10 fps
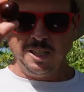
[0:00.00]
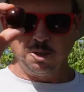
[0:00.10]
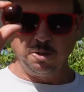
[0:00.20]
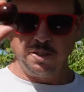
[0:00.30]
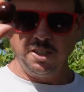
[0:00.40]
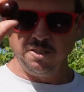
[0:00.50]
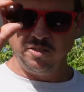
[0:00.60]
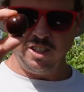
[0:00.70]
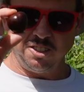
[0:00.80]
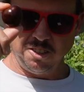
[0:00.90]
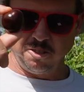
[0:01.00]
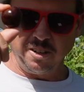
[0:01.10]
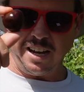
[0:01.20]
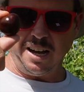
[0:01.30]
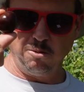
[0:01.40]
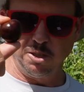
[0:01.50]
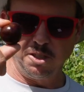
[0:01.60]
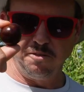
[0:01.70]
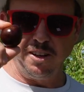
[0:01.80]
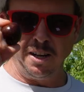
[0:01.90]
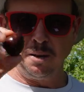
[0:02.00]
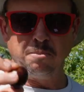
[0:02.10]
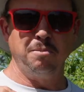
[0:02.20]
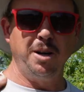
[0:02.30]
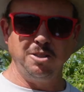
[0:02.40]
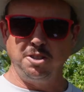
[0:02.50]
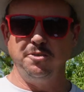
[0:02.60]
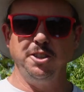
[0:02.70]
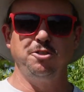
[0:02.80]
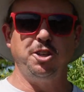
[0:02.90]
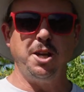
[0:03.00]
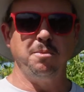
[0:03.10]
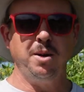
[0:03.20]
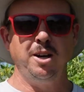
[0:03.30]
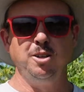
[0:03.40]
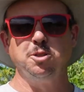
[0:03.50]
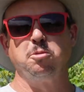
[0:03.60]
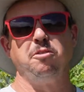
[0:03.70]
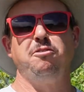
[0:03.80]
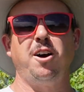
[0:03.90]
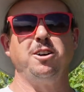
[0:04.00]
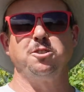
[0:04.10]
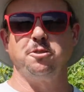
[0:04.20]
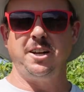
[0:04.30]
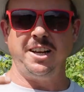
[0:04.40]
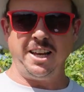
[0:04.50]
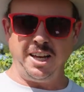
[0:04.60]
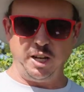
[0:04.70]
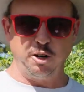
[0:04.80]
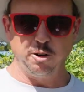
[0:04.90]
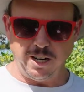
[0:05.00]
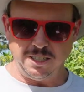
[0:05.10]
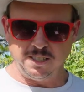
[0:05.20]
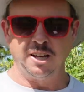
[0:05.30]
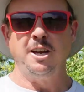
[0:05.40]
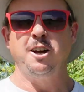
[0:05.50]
So until this little guy was developed, most of your GMOs were fostering increased